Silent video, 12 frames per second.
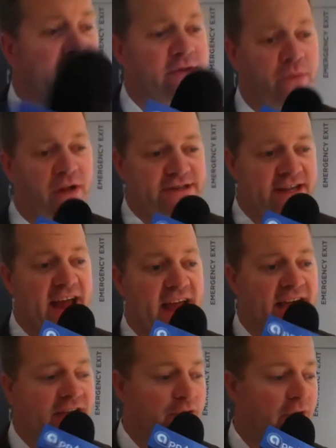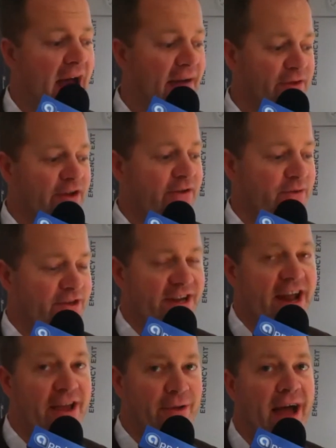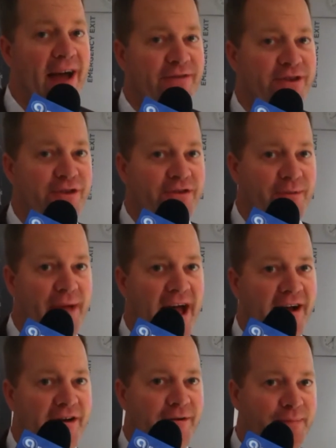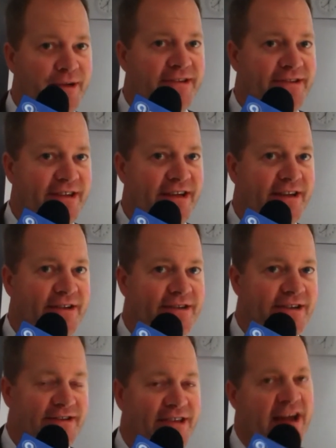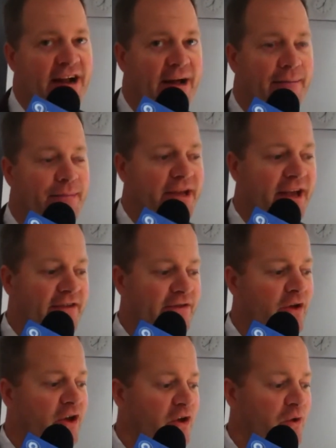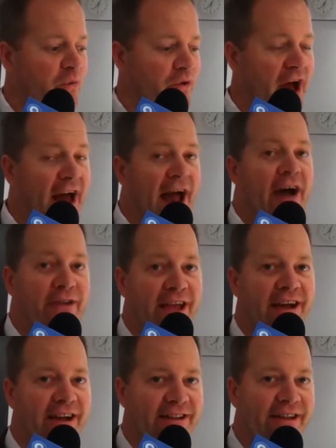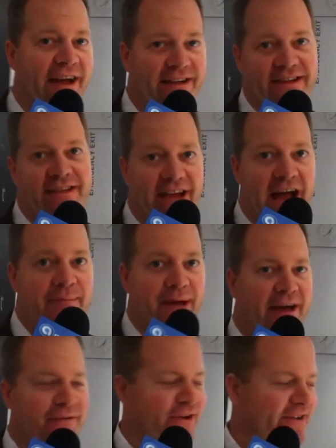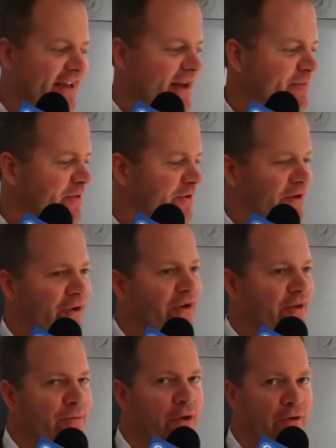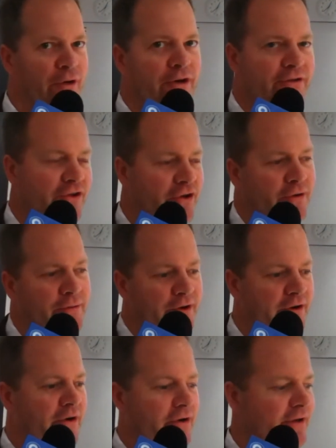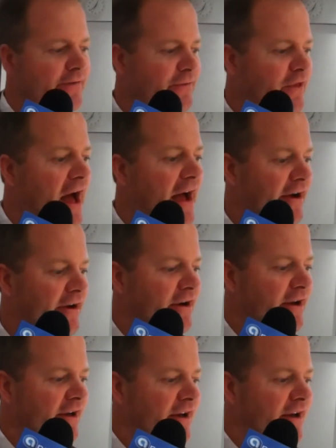Well, today you have to use a Mac or PC to set it up, because we're not out yet on the iPad, for example, or the Motorola Zoom or the Flyer.